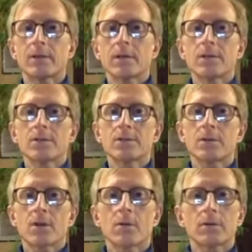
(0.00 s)

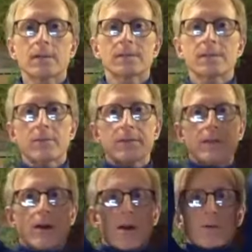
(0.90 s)
So let's say when the
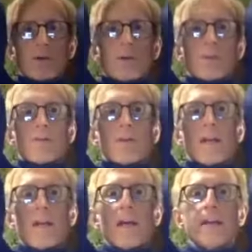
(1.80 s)
arms are up
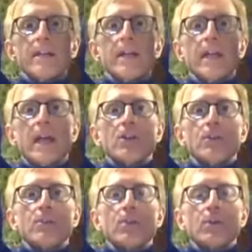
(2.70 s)
overhead and
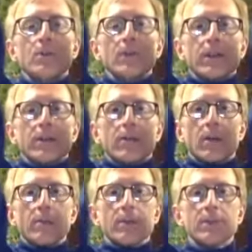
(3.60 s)
you pull the inner
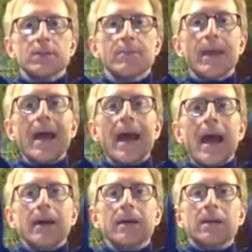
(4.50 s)
armpits
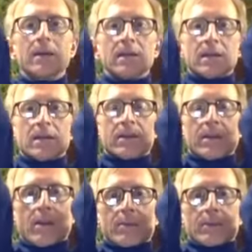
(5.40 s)
back, the
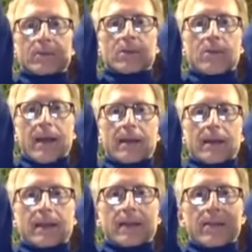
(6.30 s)
armpits go back
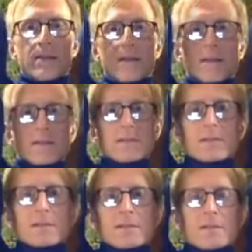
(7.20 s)
like
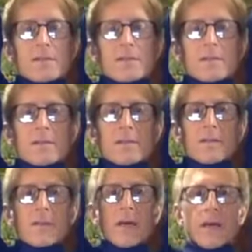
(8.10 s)
this.
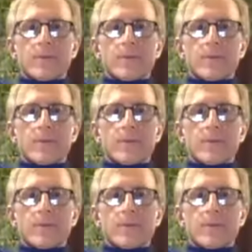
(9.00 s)
Okay.